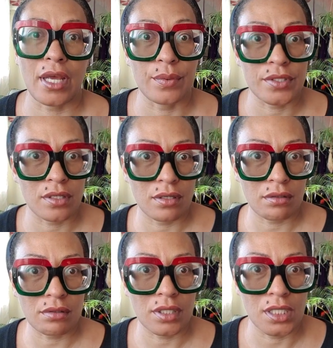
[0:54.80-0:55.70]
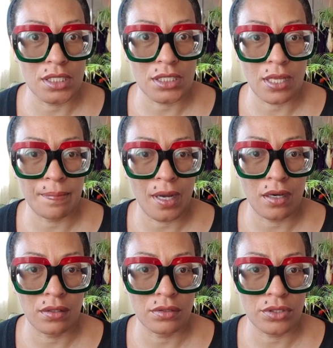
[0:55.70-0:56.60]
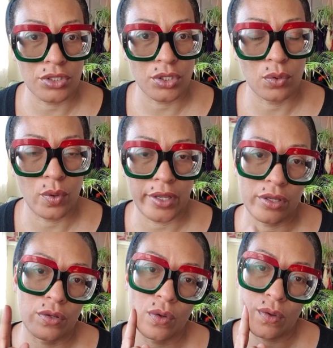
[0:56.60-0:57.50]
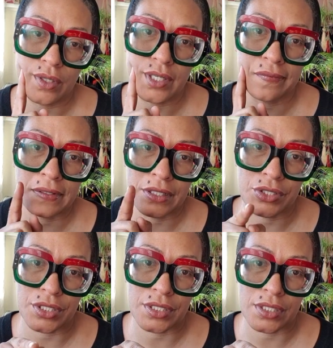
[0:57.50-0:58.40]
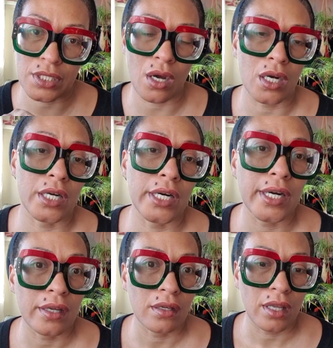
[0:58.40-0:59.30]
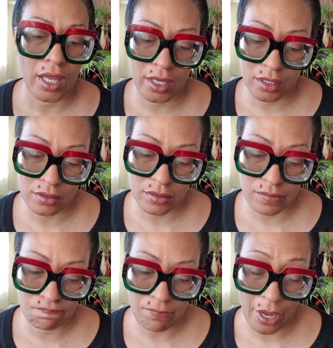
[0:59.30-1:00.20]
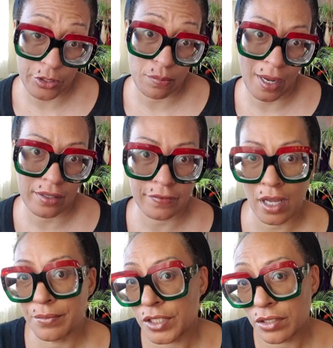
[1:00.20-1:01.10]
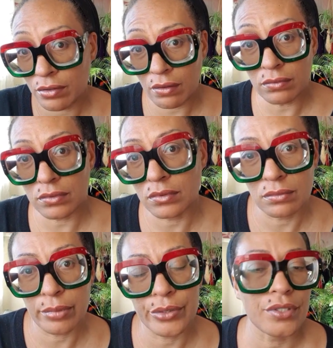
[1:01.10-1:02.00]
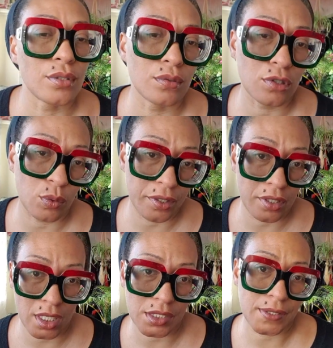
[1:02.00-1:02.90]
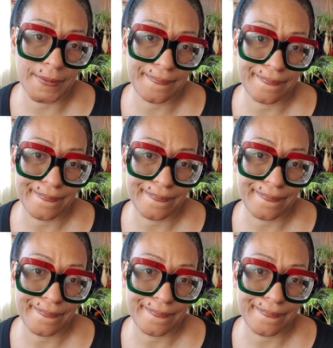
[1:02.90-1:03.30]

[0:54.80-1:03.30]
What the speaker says: I was curious about what your definitions are and how you might have come to your own personal queerness.